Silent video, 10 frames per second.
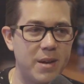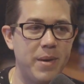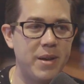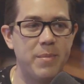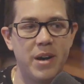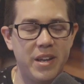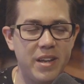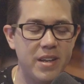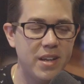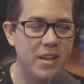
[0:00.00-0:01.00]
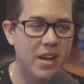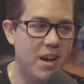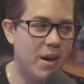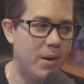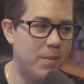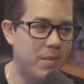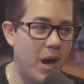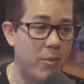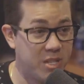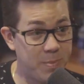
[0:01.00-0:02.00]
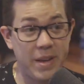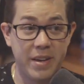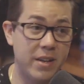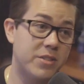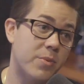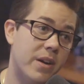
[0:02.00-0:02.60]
amount of money, I would spend it elsewhere.